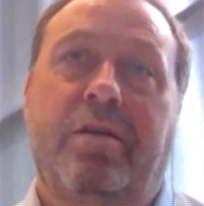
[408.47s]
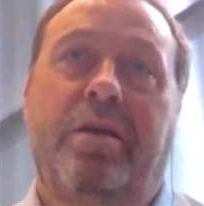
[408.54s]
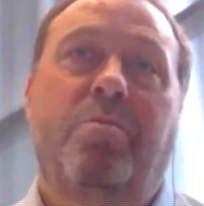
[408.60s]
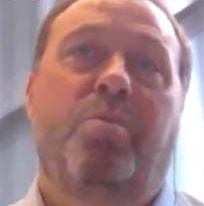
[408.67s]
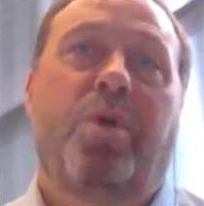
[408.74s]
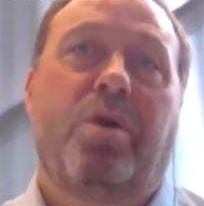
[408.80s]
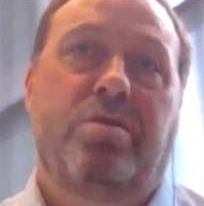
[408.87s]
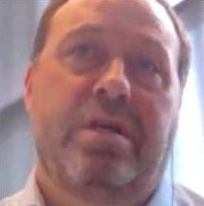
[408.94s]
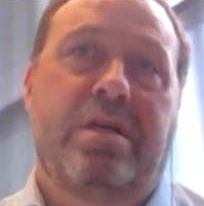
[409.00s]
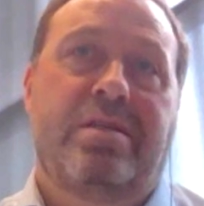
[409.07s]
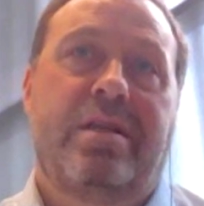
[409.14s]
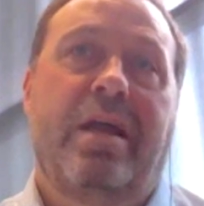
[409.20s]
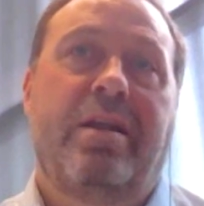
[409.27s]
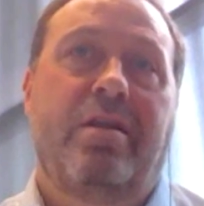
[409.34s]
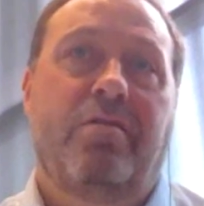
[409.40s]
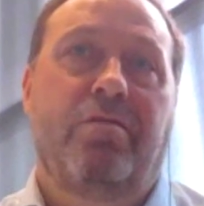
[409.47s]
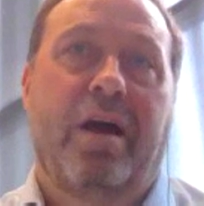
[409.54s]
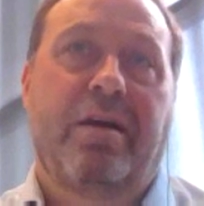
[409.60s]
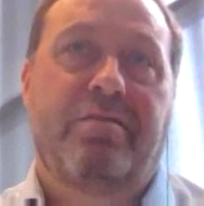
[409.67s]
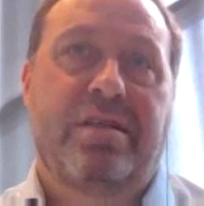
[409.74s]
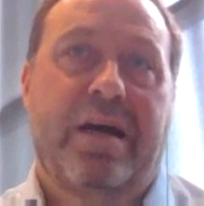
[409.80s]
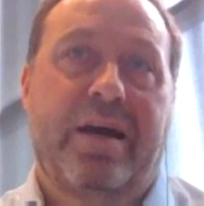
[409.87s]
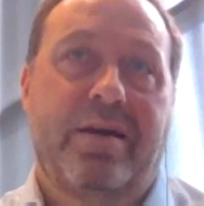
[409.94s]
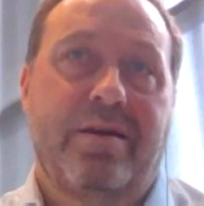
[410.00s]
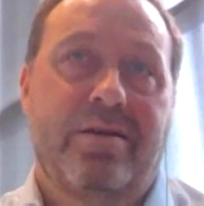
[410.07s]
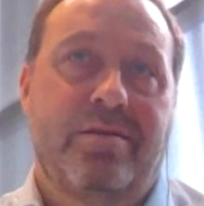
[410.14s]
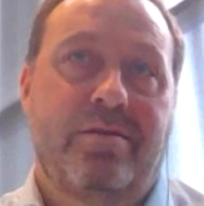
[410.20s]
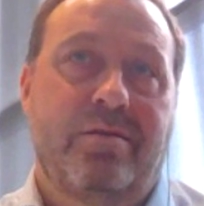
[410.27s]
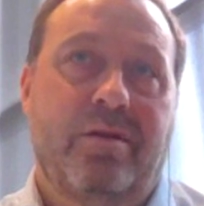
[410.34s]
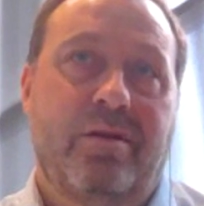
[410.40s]
in processing end-of-life
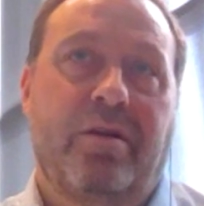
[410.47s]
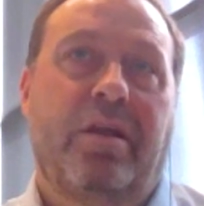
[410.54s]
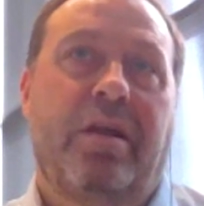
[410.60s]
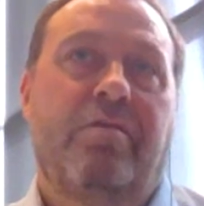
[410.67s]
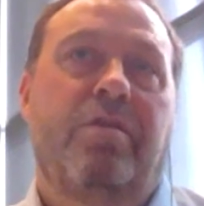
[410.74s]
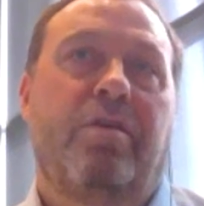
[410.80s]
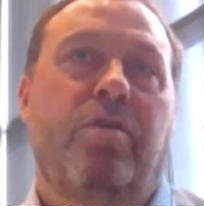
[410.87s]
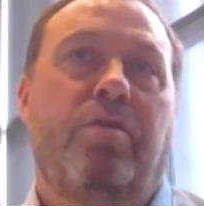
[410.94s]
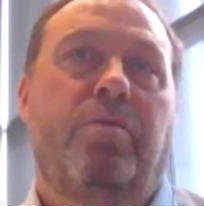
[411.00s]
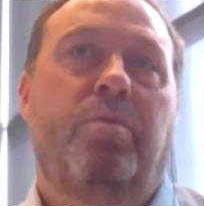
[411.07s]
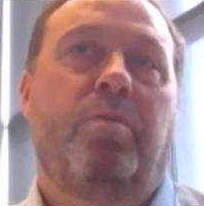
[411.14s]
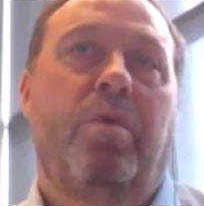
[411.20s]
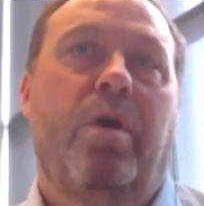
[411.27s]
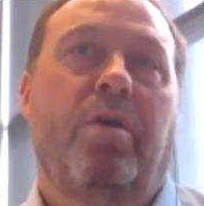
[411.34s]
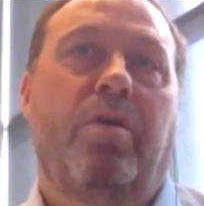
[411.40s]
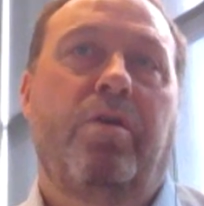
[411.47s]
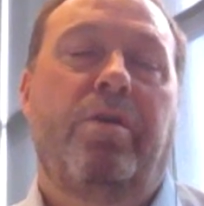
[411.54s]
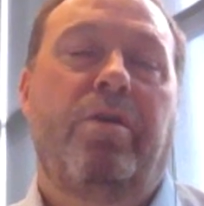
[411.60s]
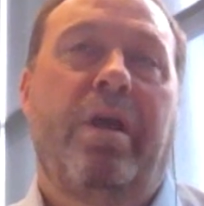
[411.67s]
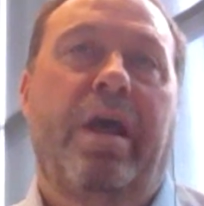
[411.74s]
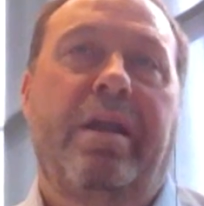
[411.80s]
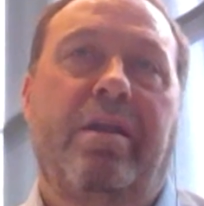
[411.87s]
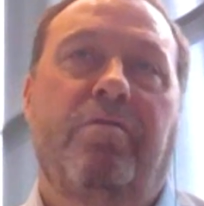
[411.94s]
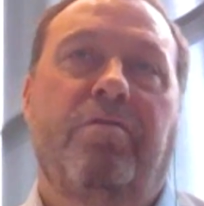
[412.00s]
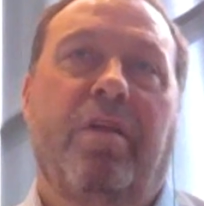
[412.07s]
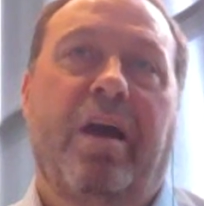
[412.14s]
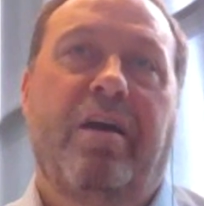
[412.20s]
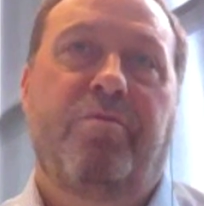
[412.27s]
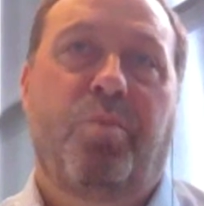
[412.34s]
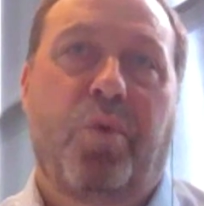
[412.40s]
tires and give a good
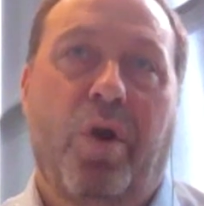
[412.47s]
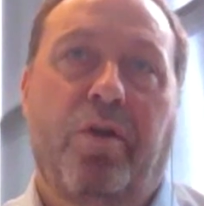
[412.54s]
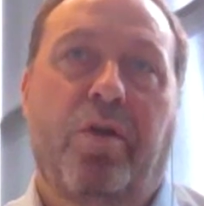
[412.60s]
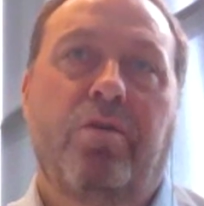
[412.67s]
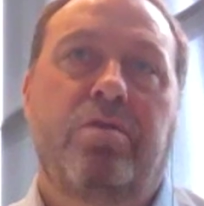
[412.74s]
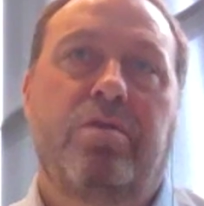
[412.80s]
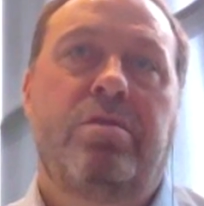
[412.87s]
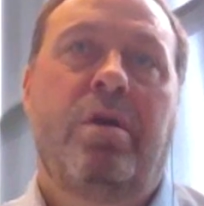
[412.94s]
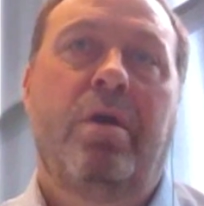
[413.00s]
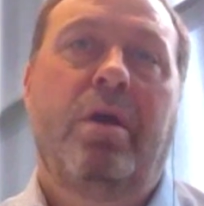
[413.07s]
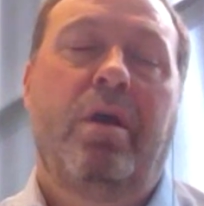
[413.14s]
end-of-life product